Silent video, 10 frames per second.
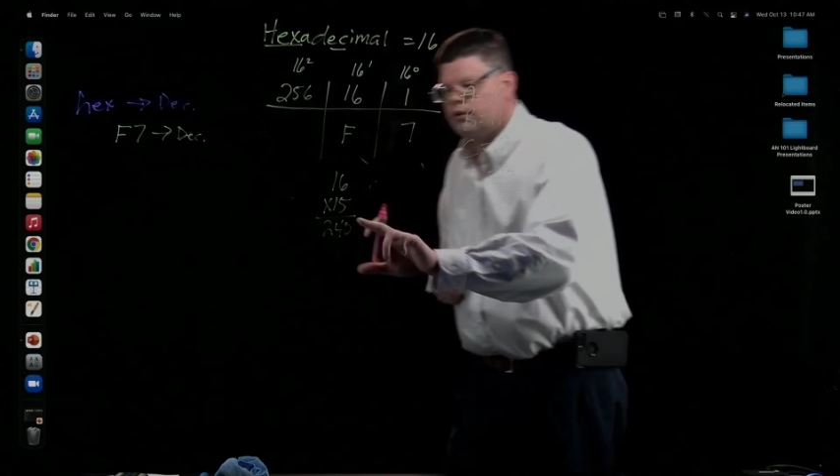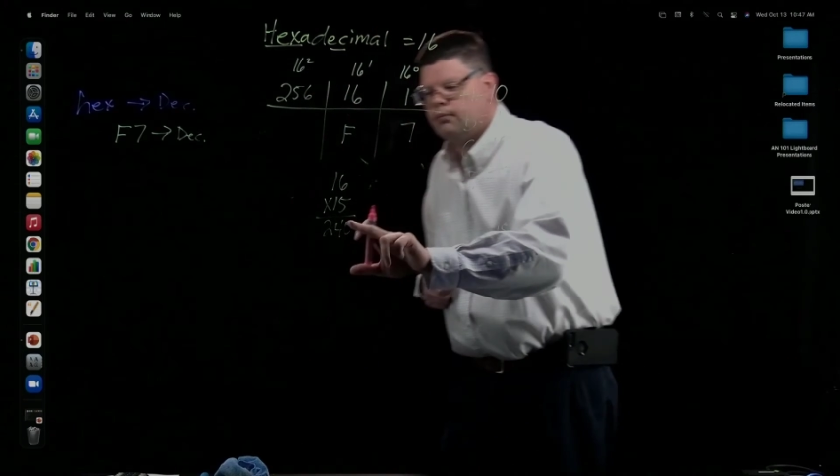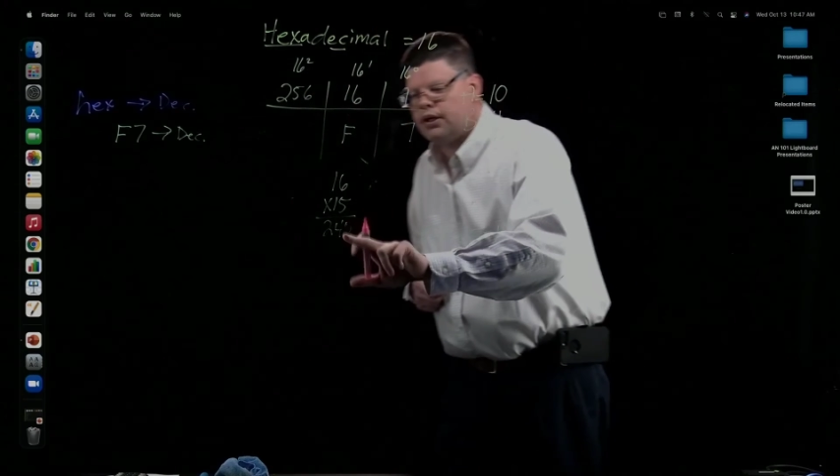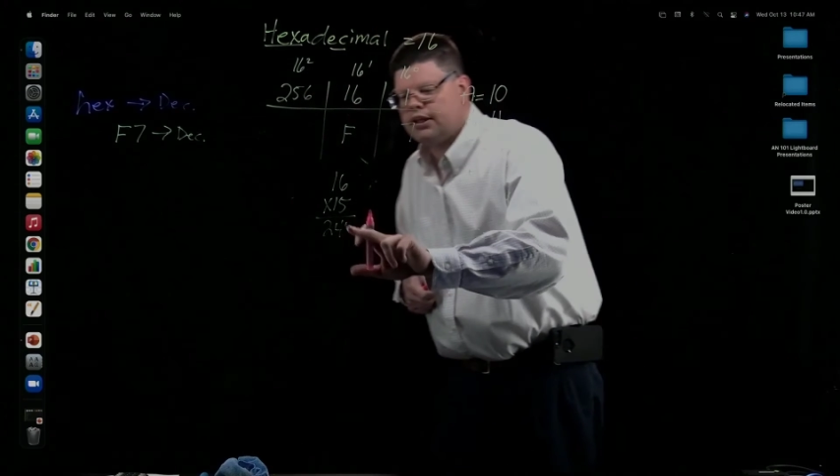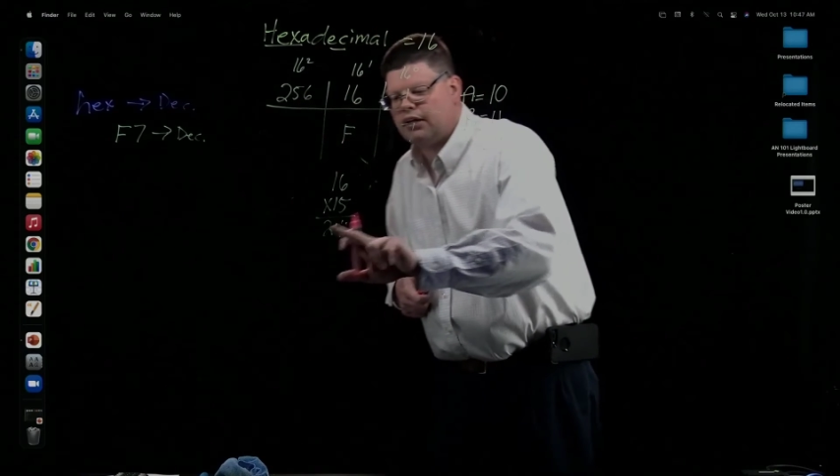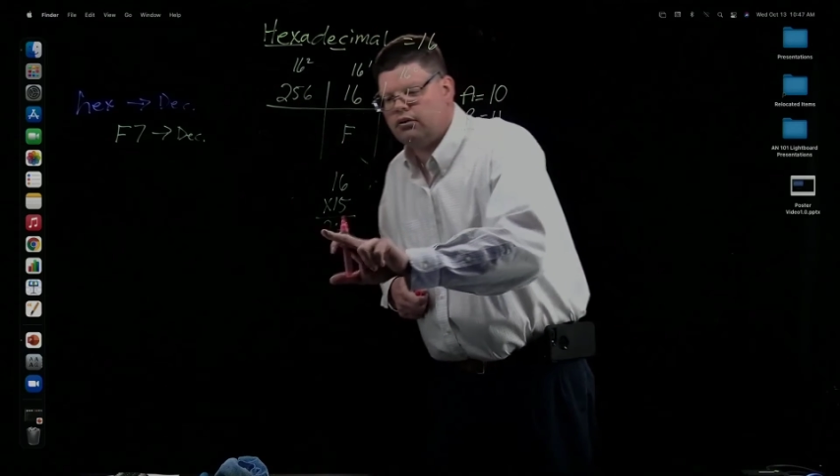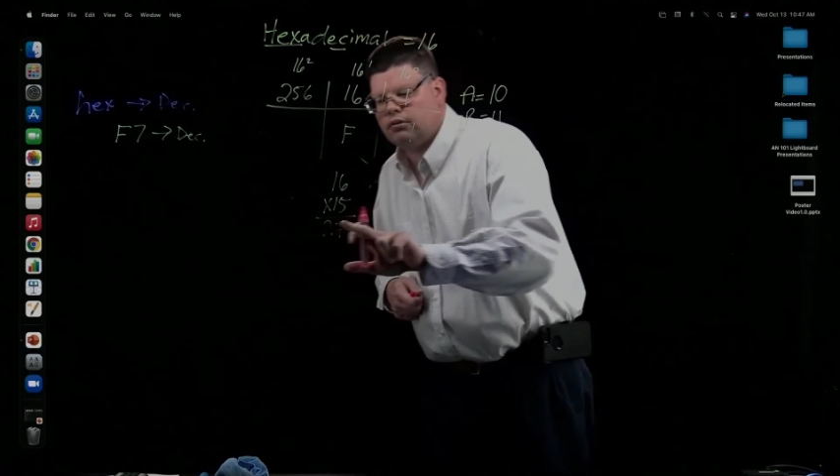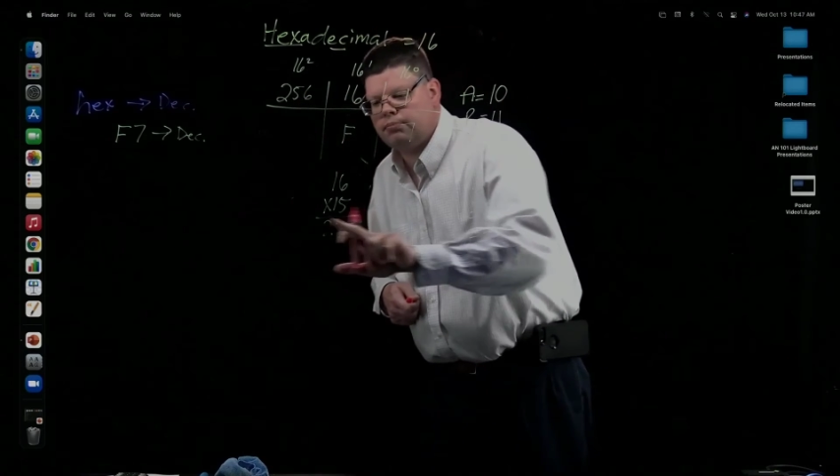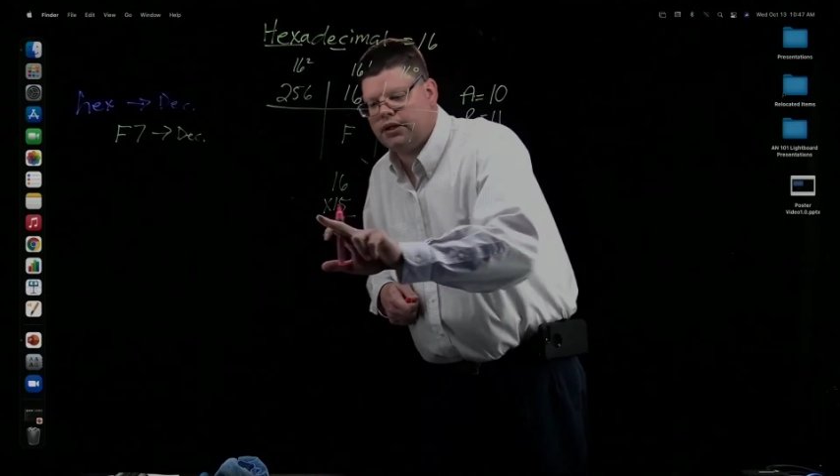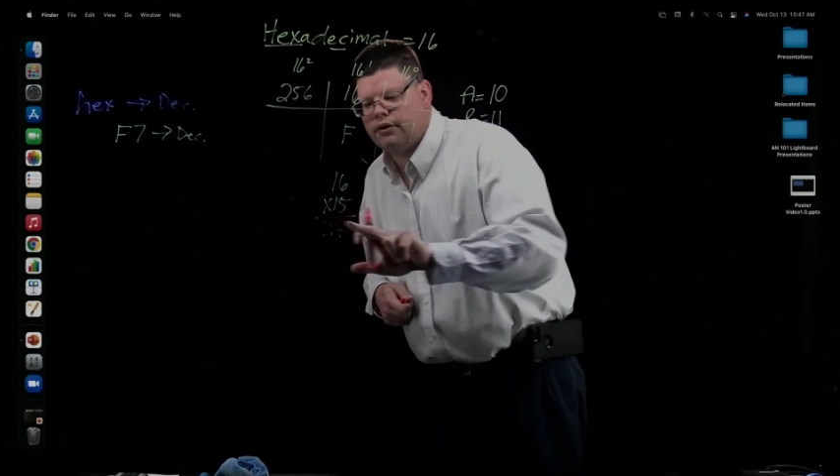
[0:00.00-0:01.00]
Make that
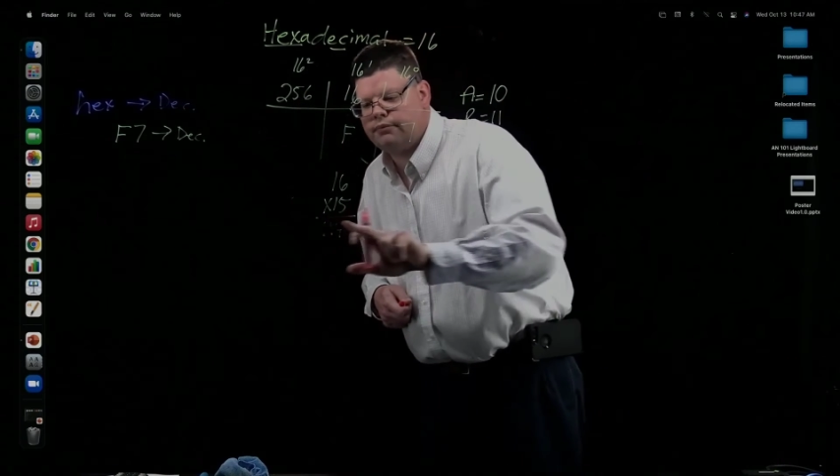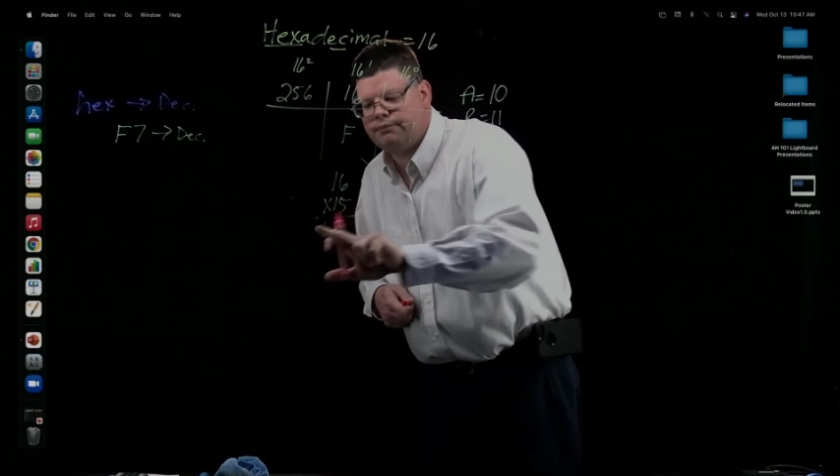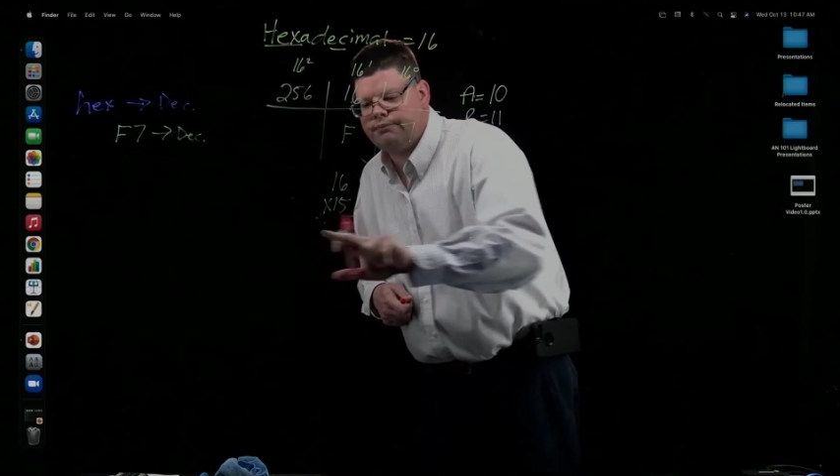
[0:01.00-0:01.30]
look better.